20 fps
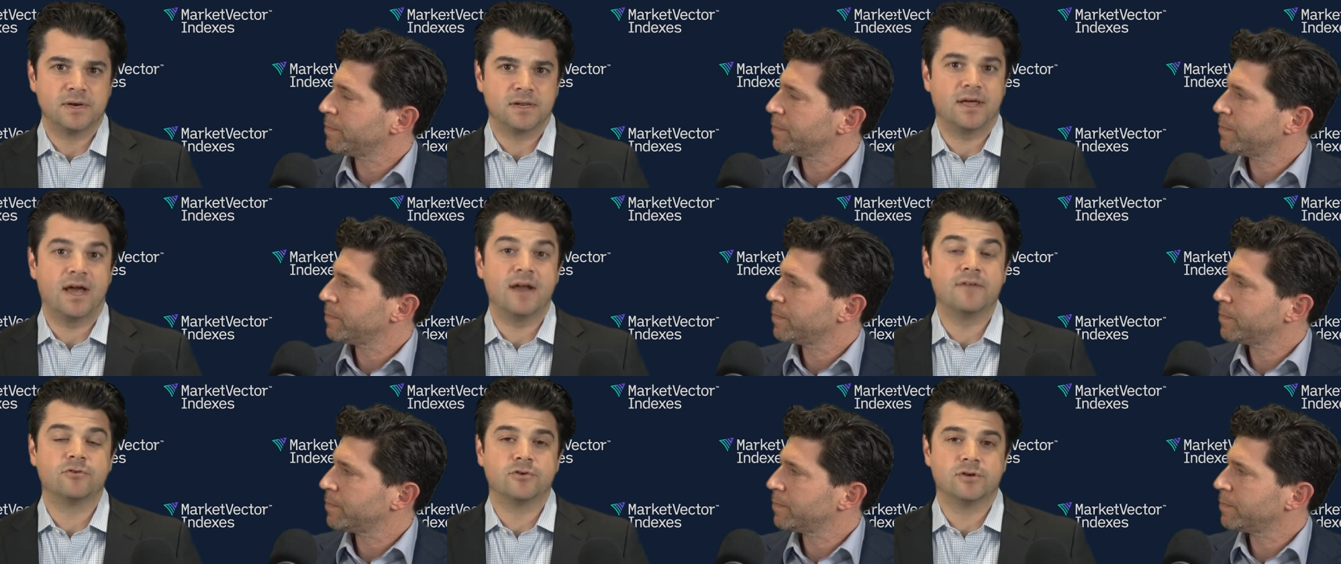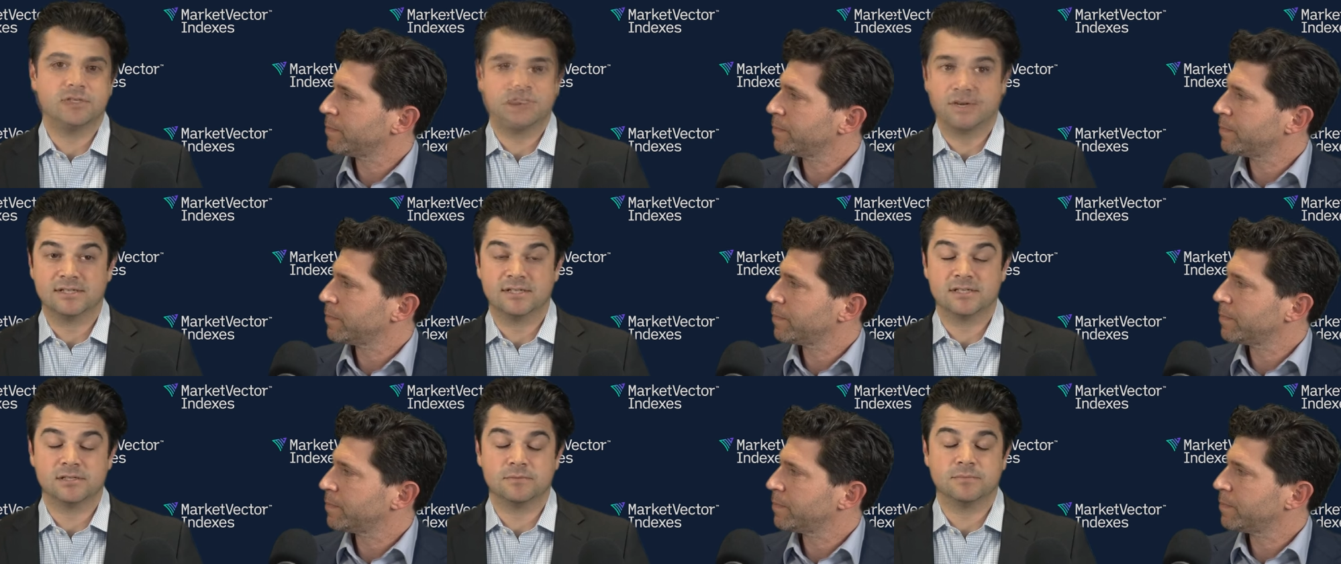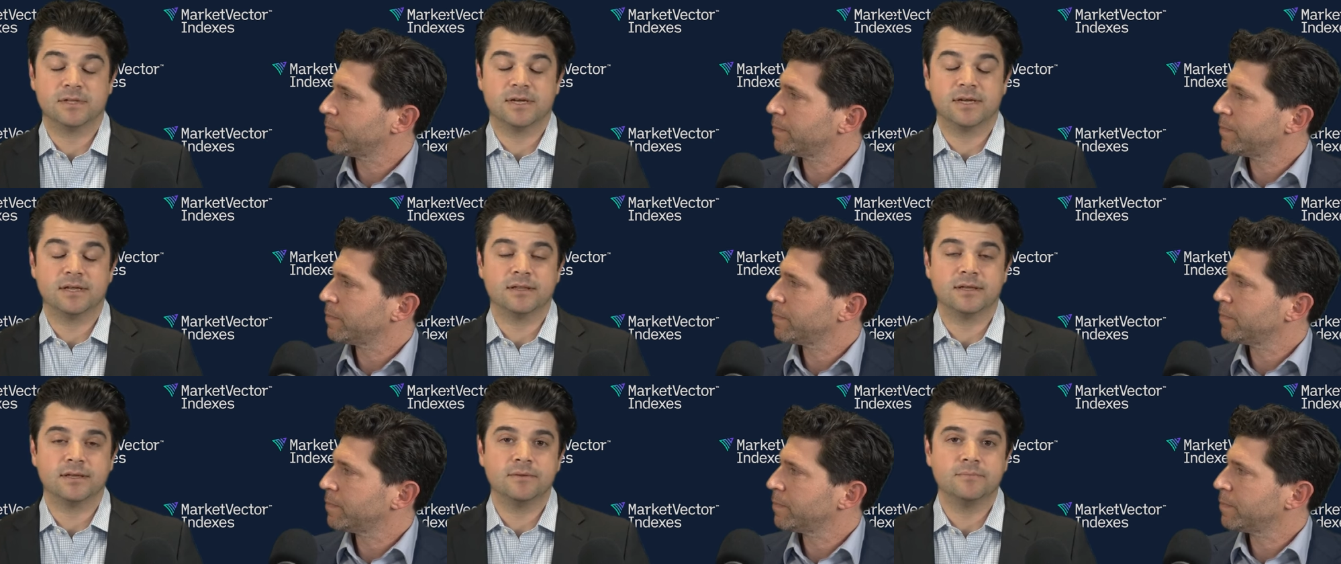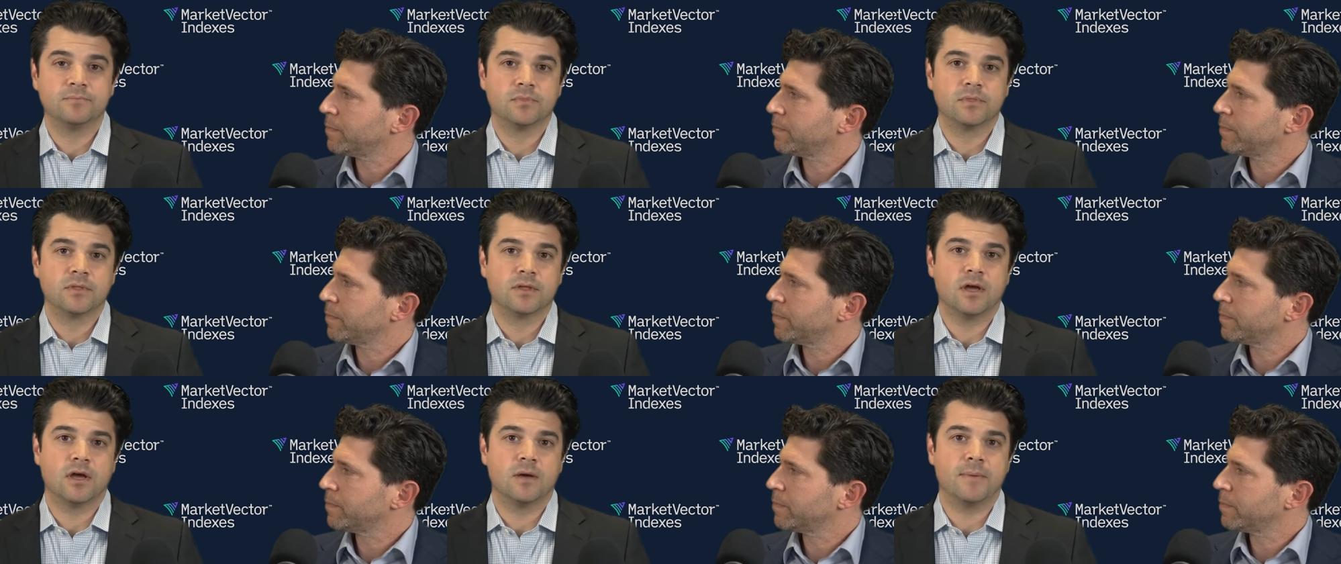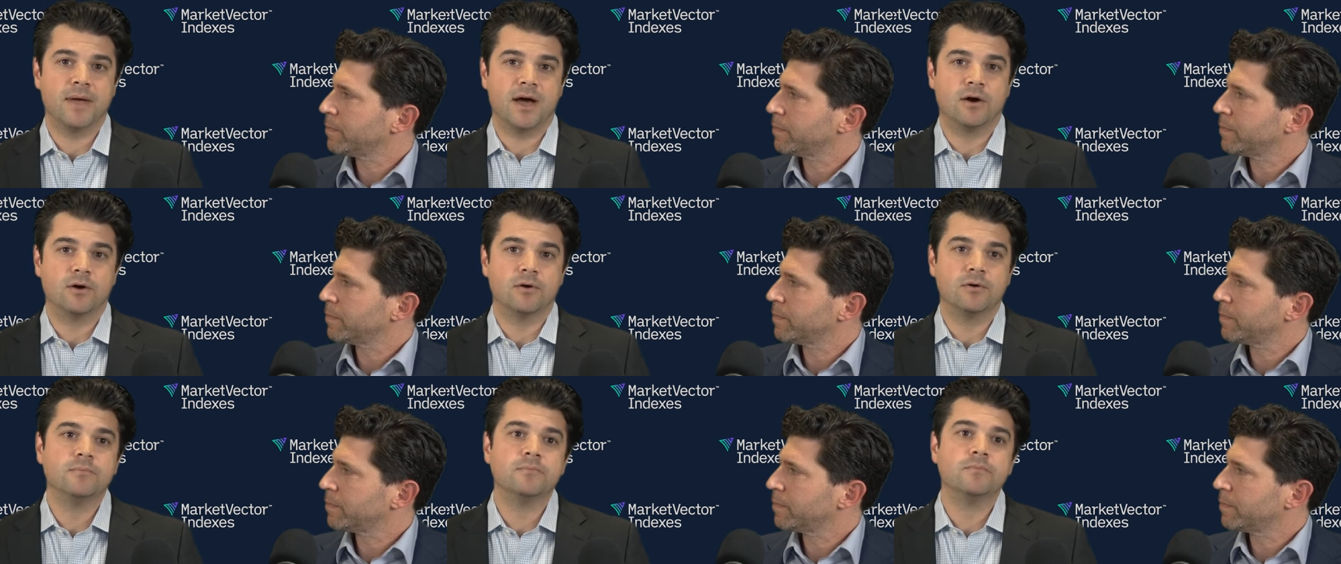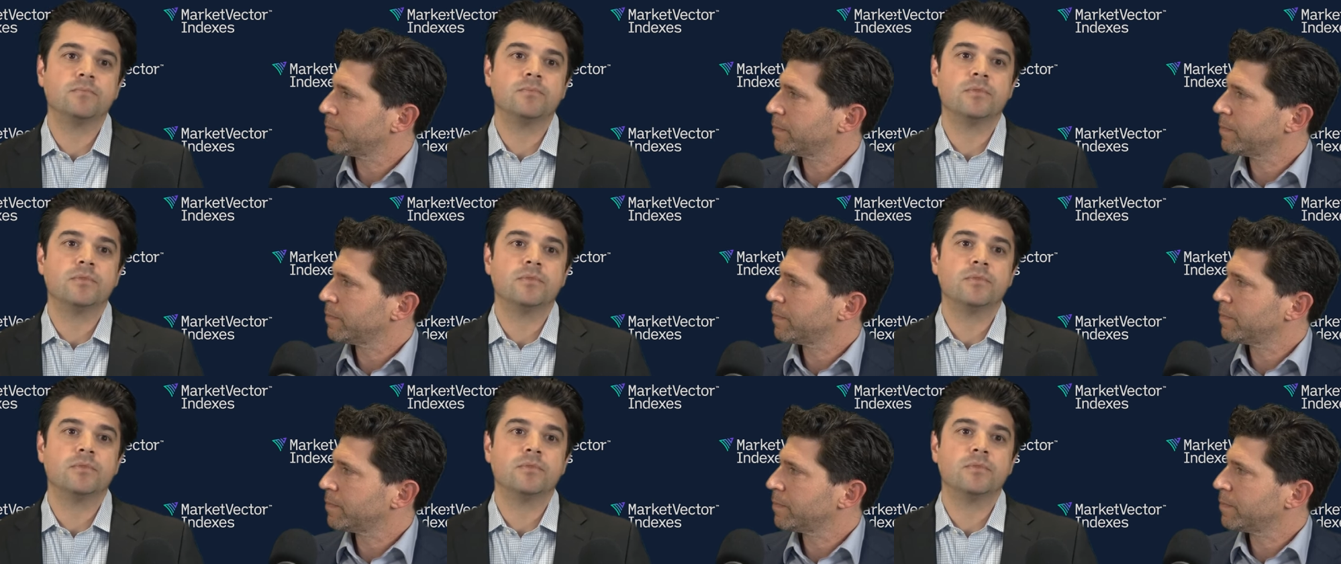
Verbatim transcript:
Speaker 1: there's been a lot of criticism lately about